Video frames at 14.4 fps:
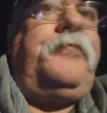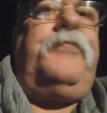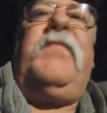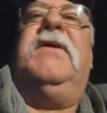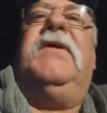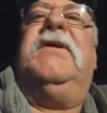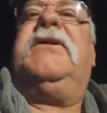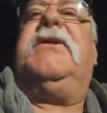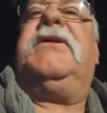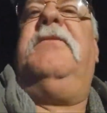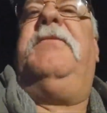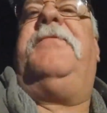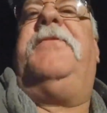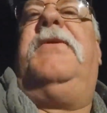this is going to
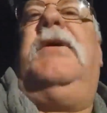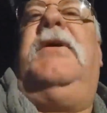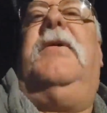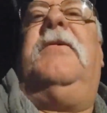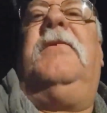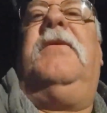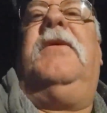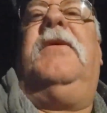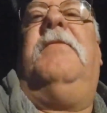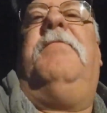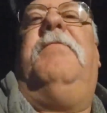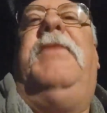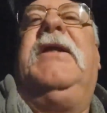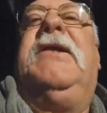be for
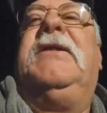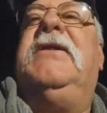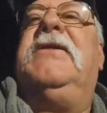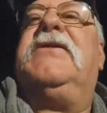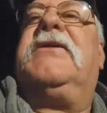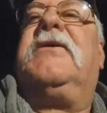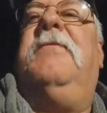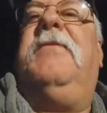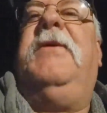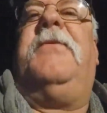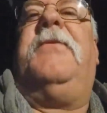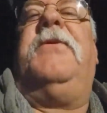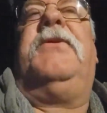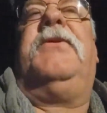Panic Diesel. Is going to be
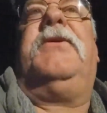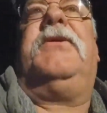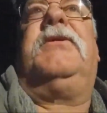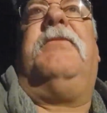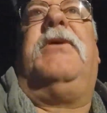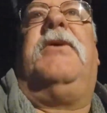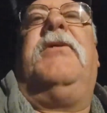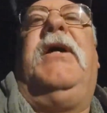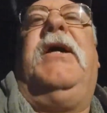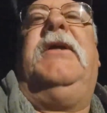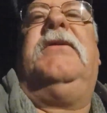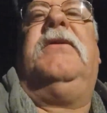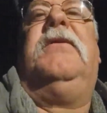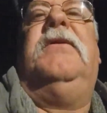for tomorrow
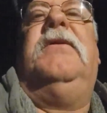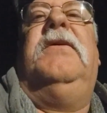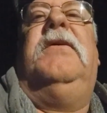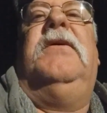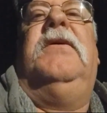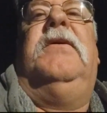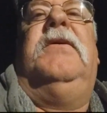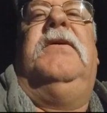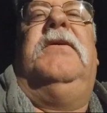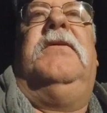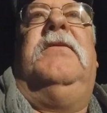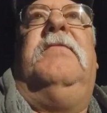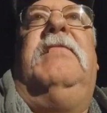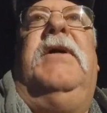night.
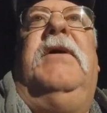My